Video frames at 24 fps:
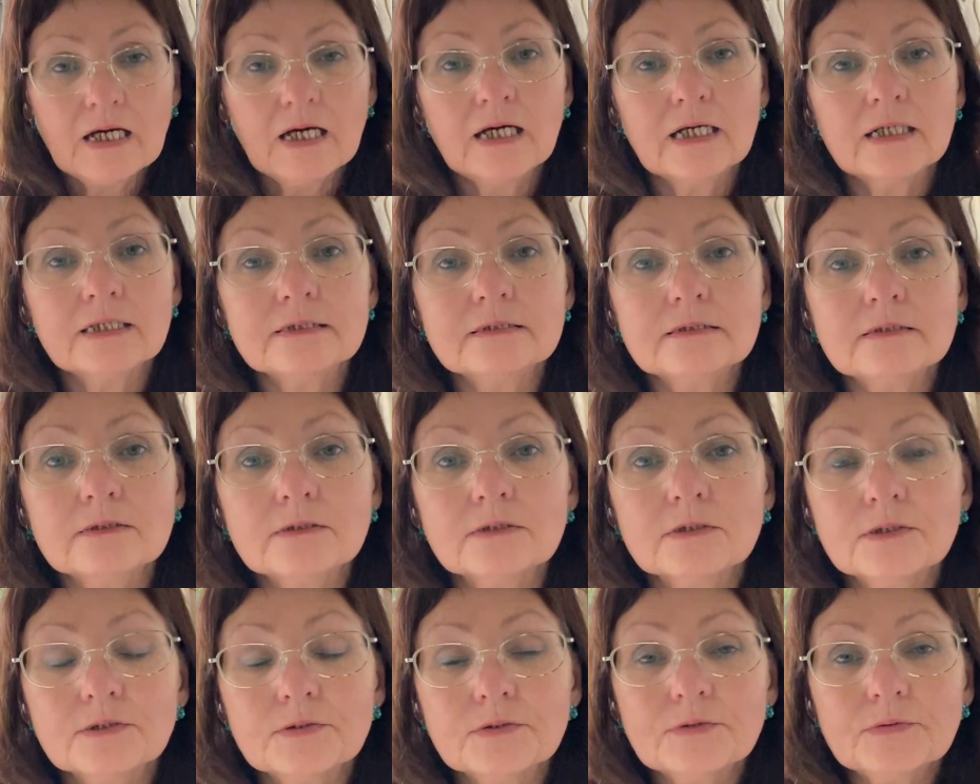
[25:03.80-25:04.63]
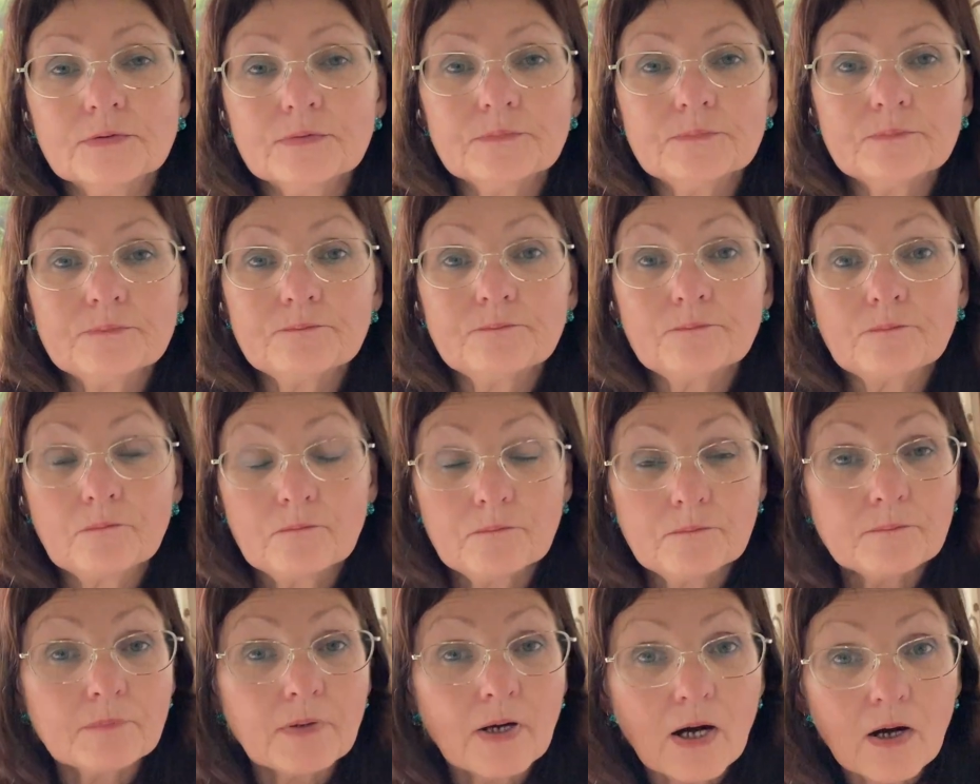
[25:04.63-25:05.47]
and
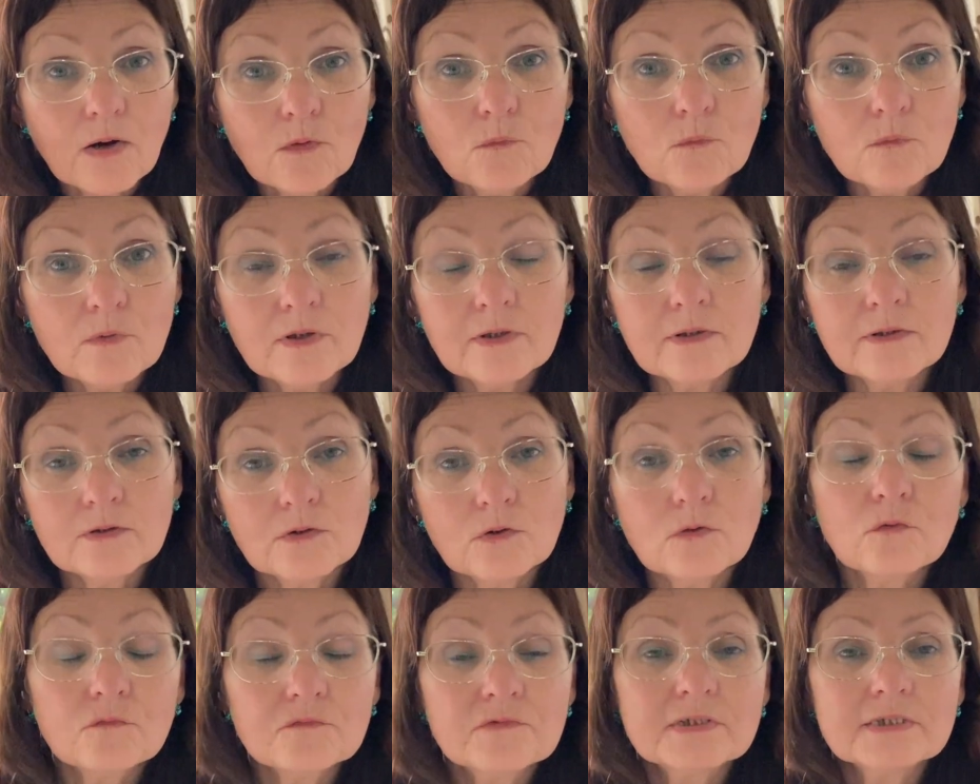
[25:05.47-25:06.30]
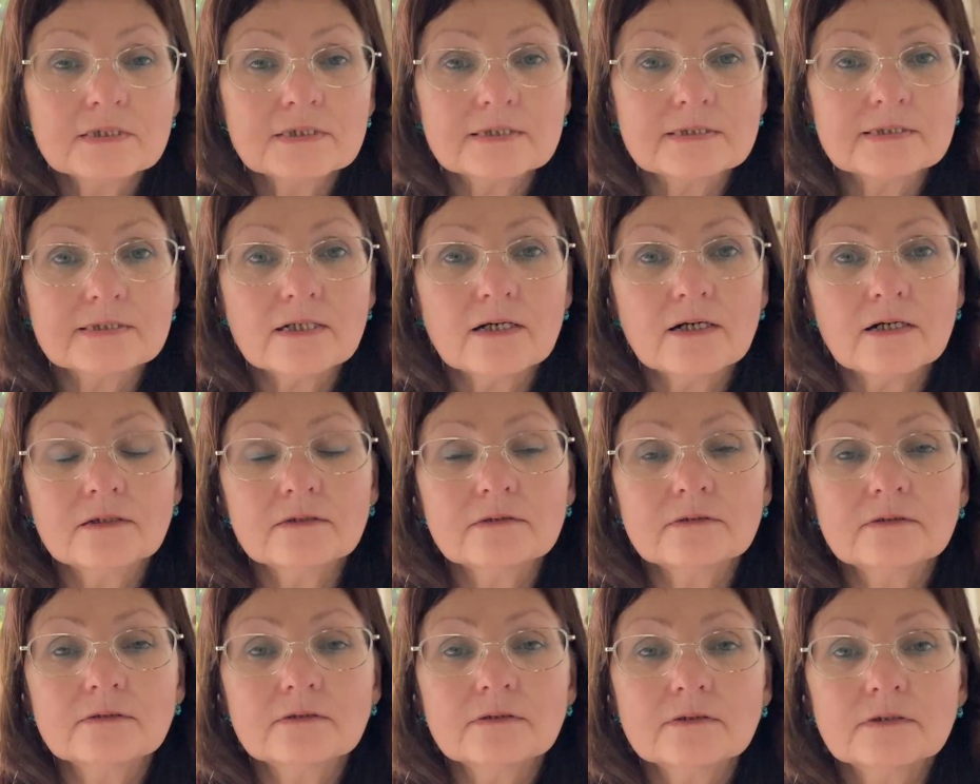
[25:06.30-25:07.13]
power of the
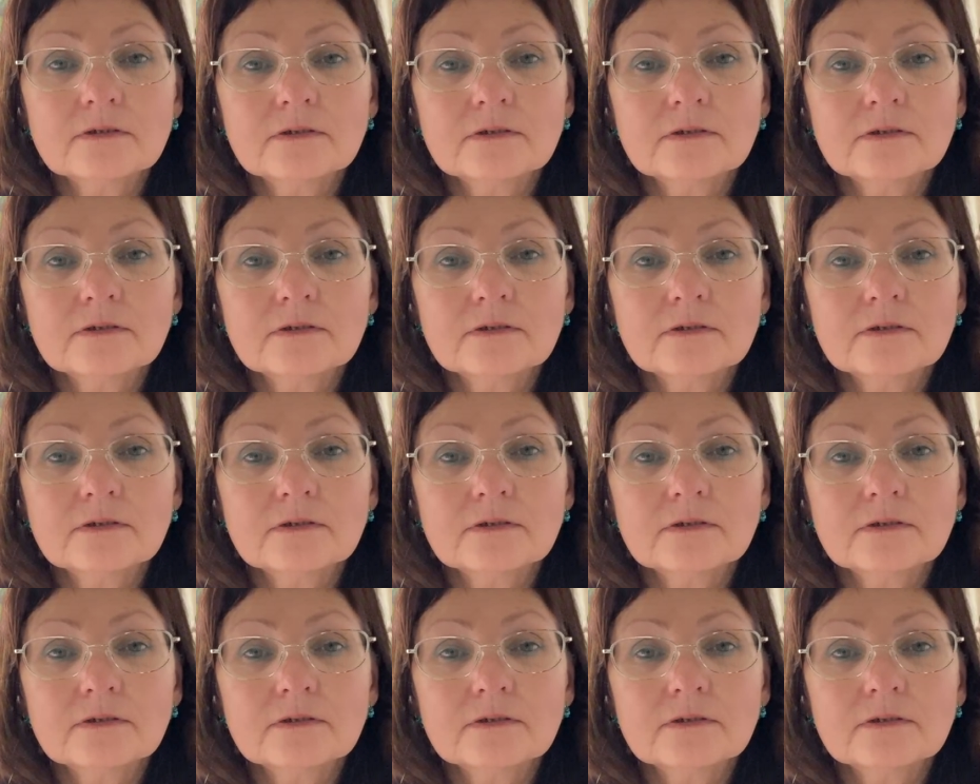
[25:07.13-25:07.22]
sun.